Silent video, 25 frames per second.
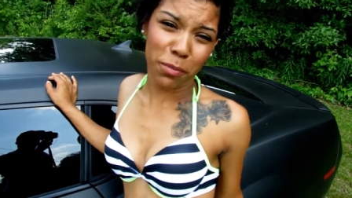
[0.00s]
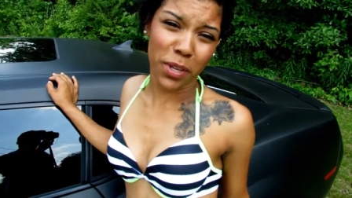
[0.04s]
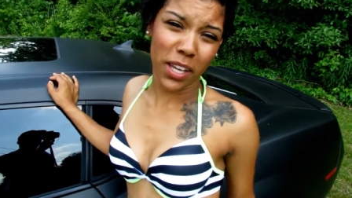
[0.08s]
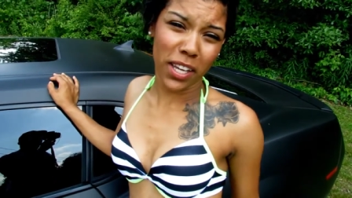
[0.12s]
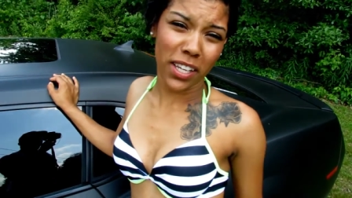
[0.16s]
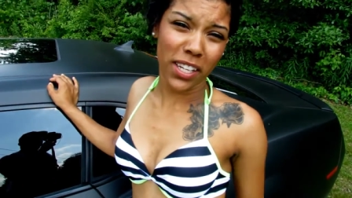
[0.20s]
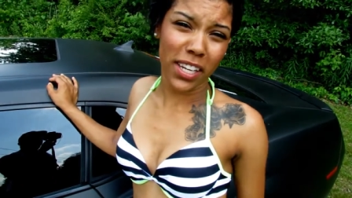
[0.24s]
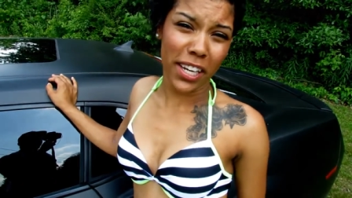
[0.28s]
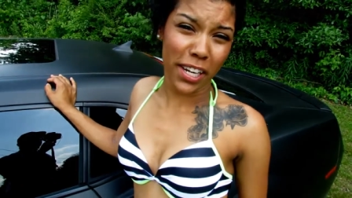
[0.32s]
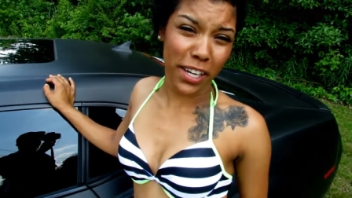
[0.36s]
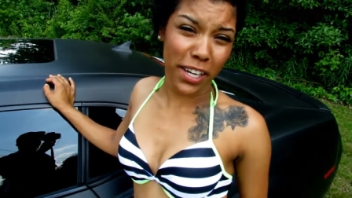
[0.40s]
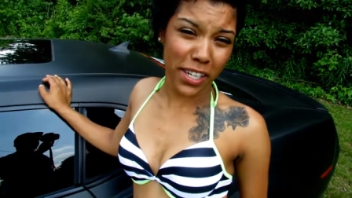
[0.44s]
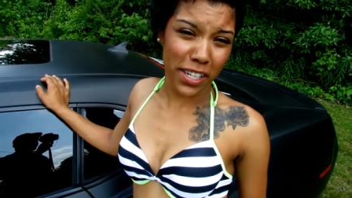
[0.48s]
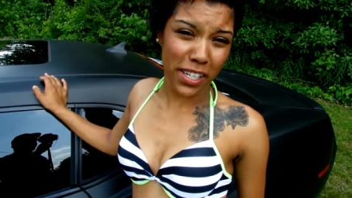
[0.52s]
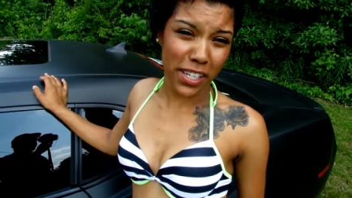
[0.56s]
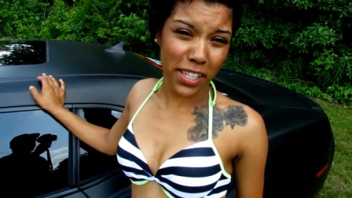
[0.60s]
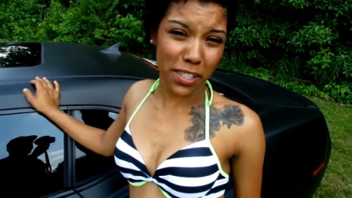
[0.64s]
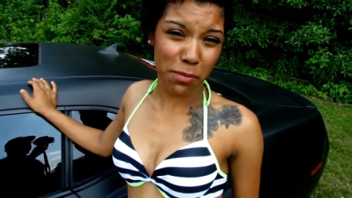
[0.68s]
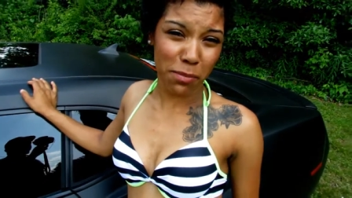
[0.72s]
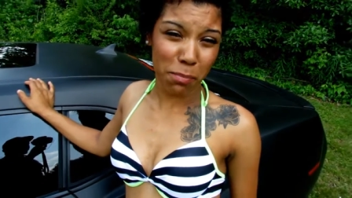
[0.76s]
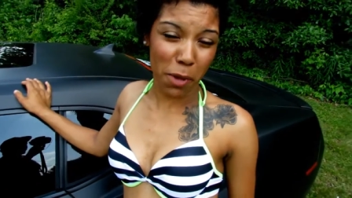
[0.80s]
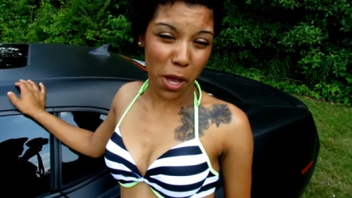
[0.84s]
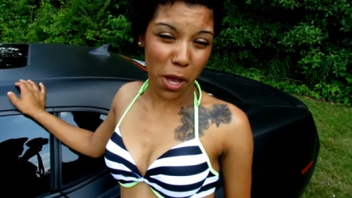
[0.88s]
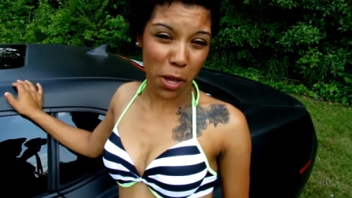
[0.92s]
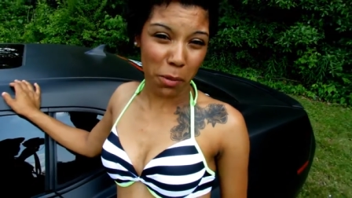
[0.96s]
Adaria's
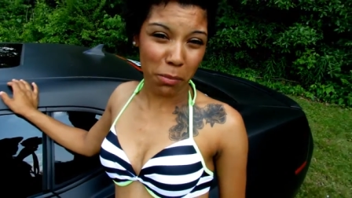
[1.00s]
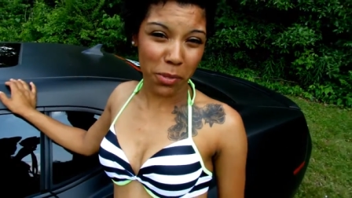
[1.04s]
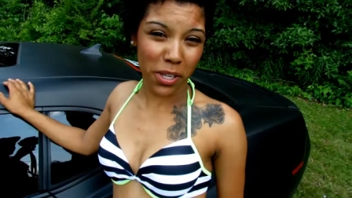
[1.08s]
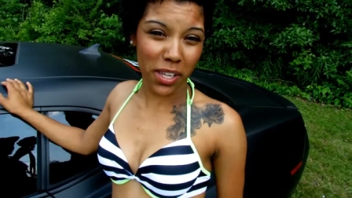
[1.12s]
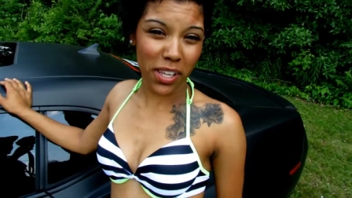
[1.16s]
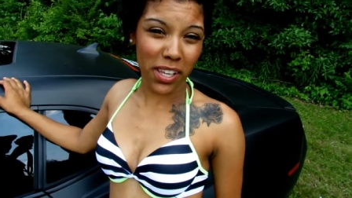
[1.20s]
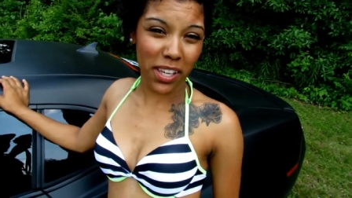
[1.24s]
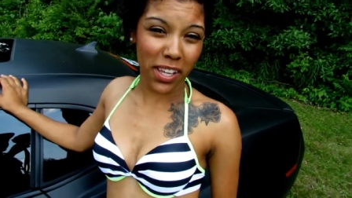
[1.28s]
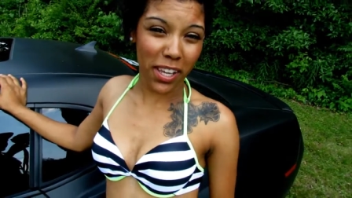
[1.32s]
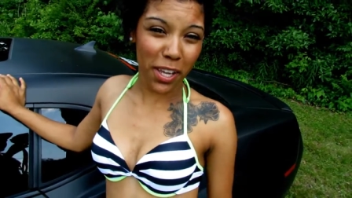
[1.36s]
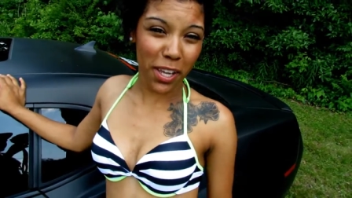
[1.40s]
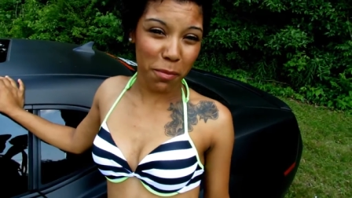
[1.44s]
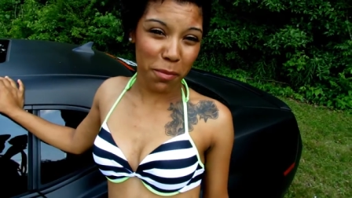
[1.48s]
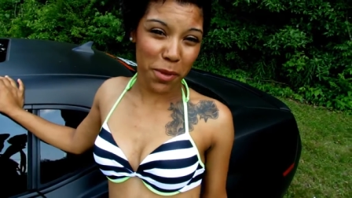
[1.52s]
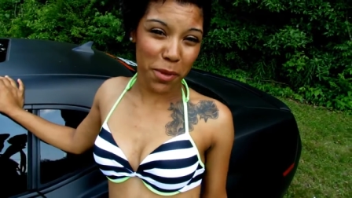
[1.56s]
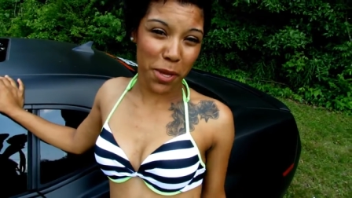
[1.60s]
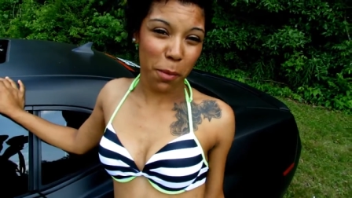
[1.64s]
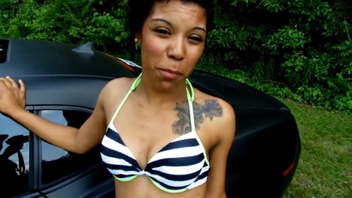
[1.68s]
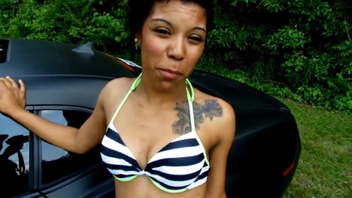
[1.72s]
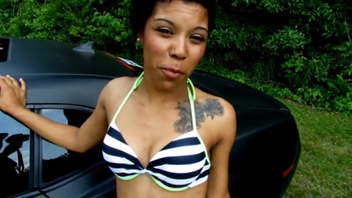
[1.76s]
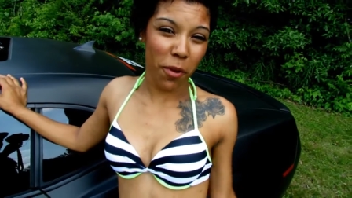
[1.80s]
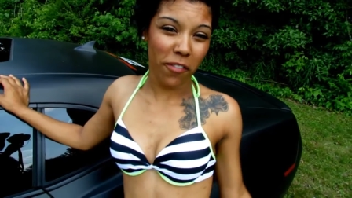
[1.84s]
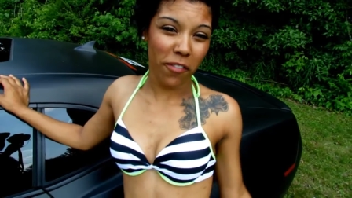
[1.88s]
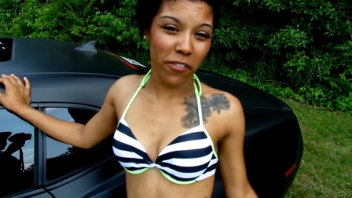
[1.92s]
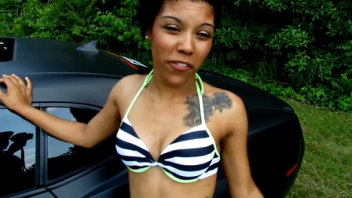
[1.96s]
Mommy. Hit me
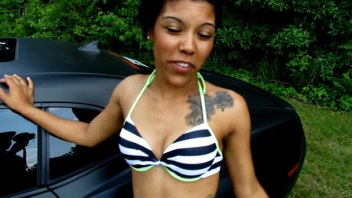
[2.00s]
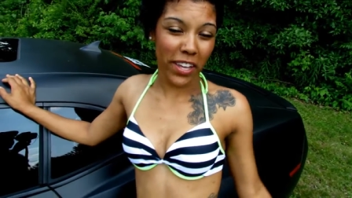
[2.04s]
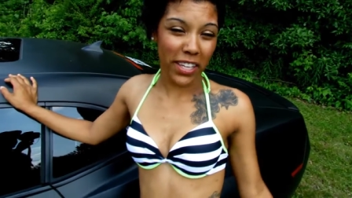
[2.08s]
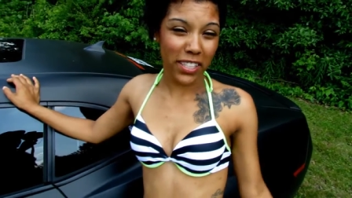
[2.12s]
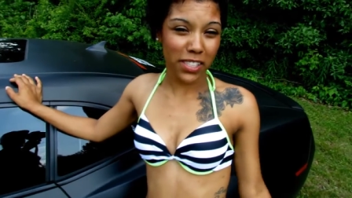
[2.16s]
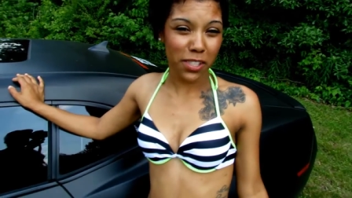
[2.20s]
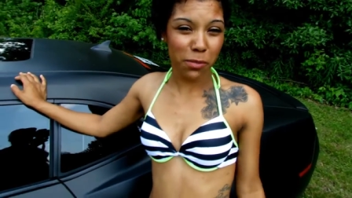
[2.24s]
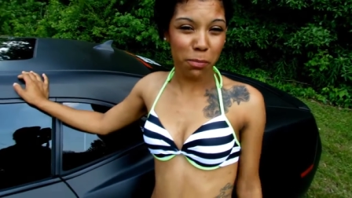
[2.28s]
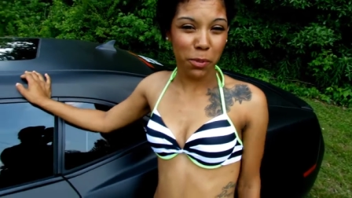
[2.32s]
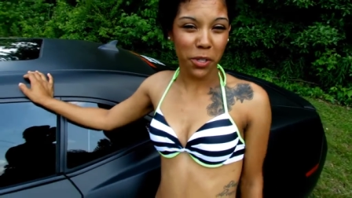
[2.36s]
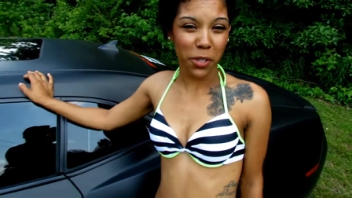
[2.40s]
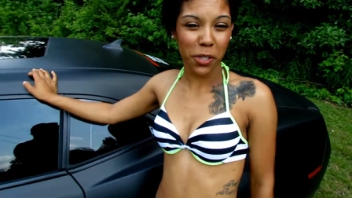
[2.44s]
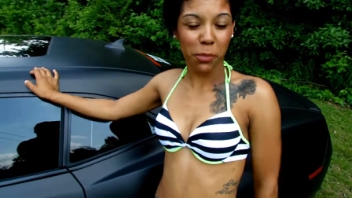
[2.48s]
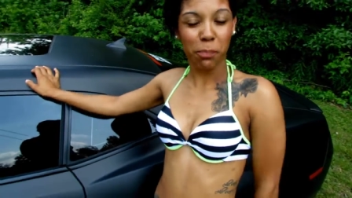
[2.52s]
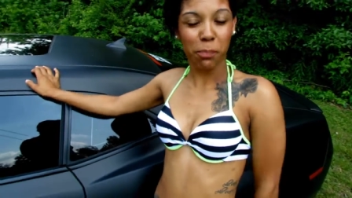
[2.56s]
up on Facebook,